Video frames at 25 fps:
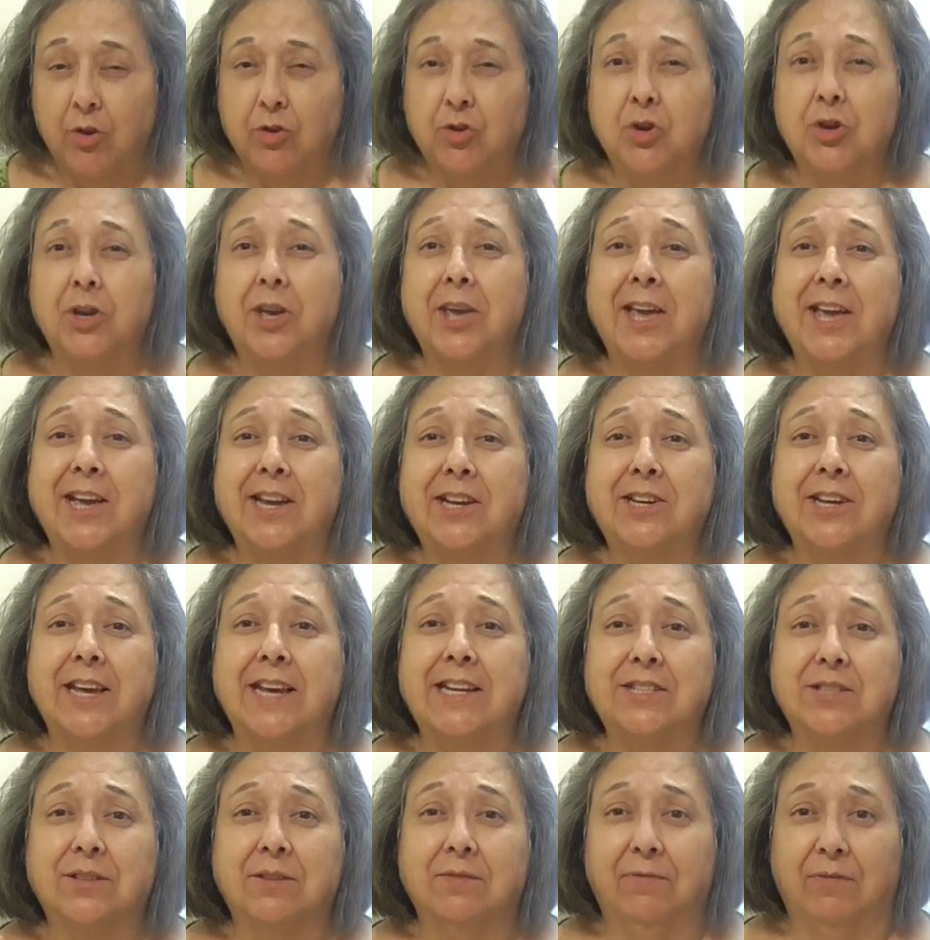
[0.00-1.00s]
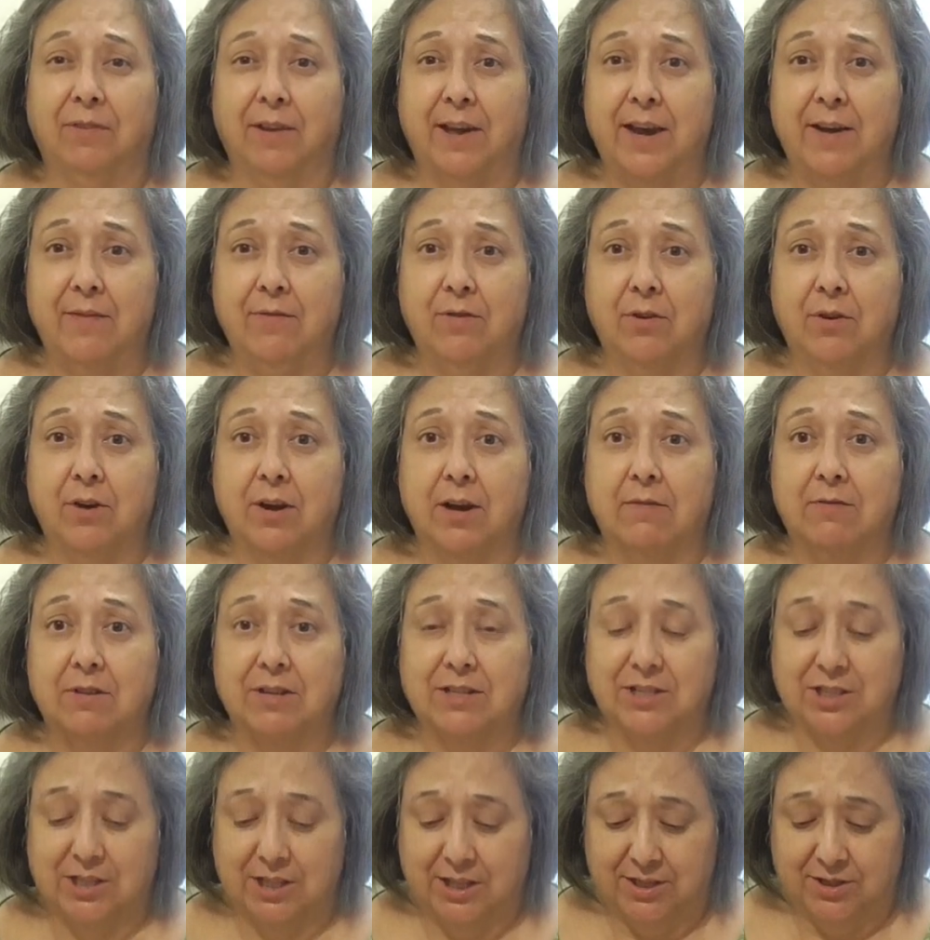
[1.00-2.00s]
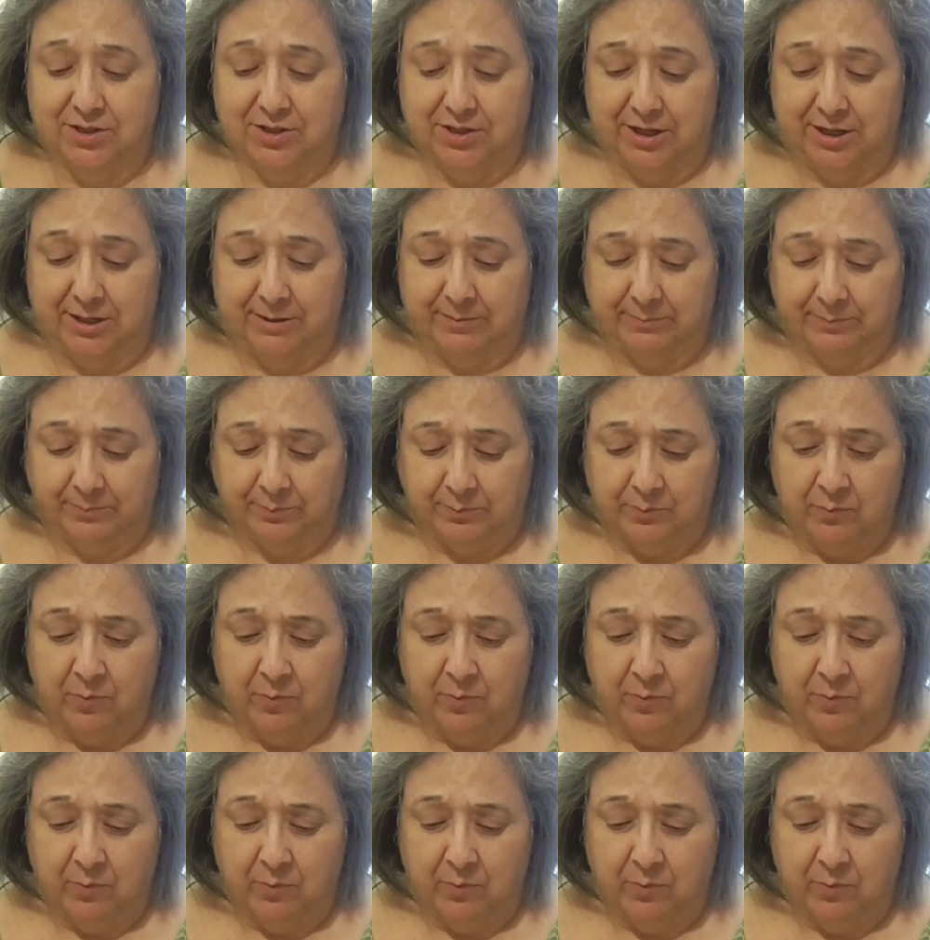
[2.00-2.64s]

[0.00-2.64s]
You can taste the flavor of the seasoning.